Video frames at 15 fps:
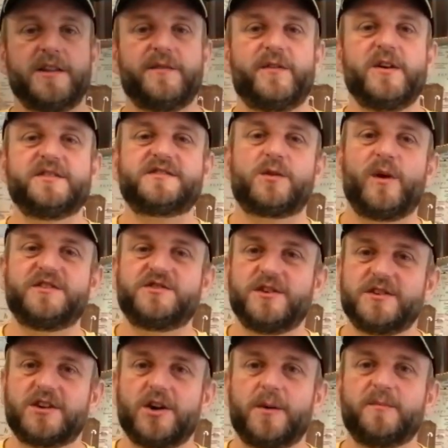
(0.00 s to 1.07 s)
The first
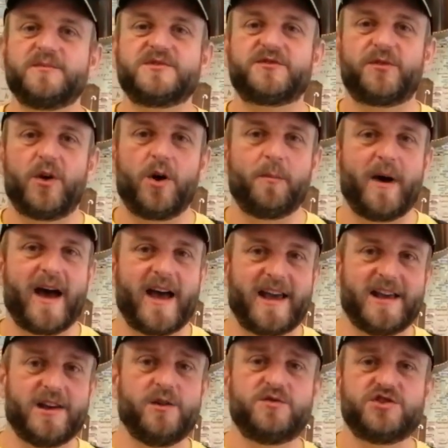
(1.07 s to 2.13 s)
question comes from
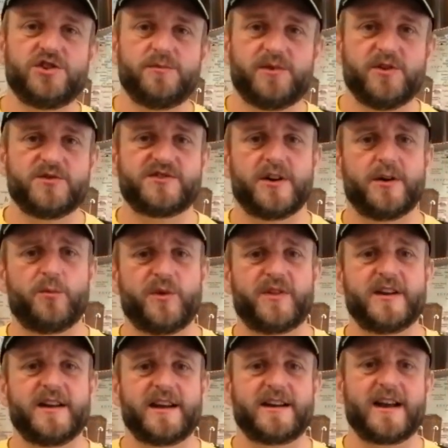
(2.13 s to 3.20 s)
a YouTube user with
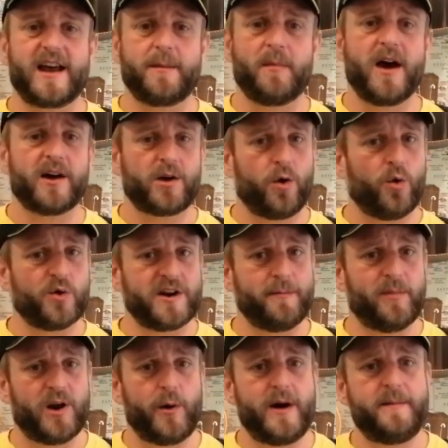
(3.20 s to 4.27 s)
the nickname
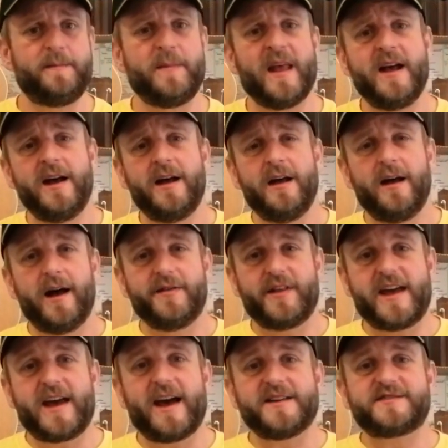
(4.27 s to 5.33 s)
Cornet Blower, and
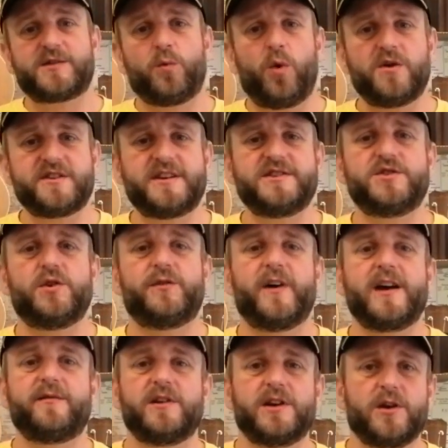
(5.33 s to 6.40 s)
they ask, what is your
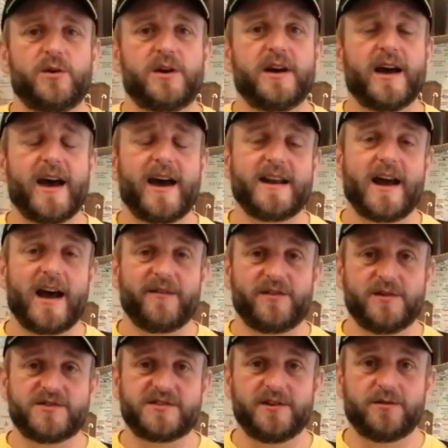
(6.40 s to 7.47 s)
favourite uke and have
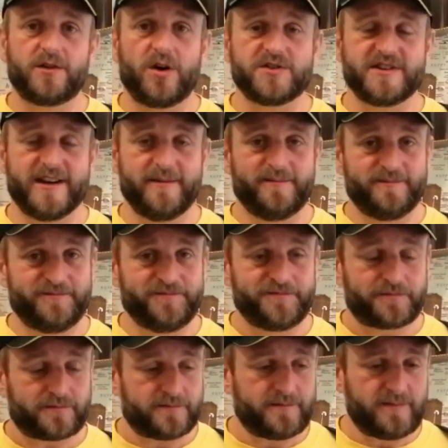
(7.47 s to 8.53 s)
you still got it?
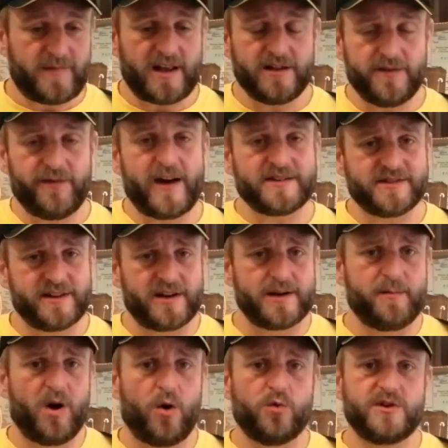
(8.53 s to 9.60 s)
The fact that
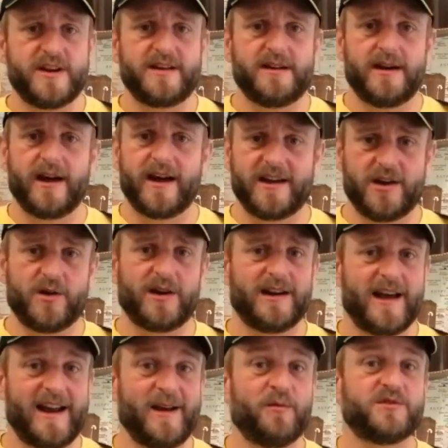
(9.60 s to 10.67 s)
I'm holding a
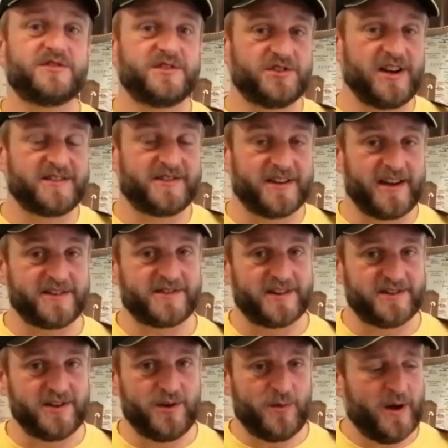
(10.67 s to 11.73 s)
ukulele would suggest that yes
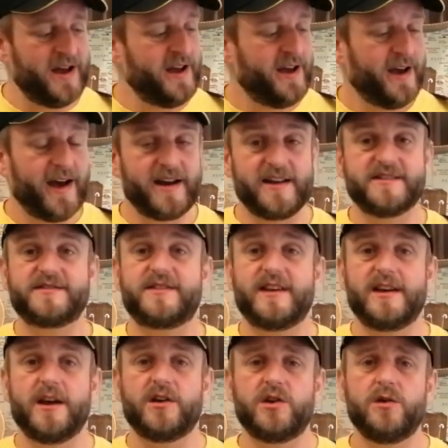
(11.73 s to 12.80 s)
I do, and it's
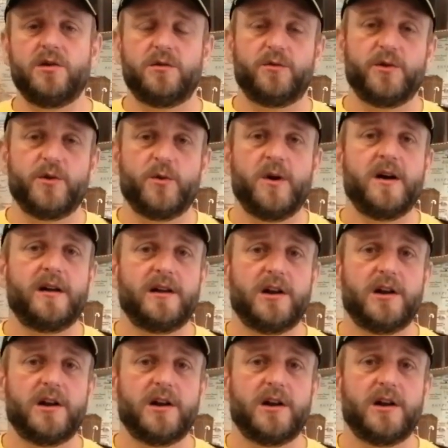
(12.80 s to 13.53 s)
the Ukulele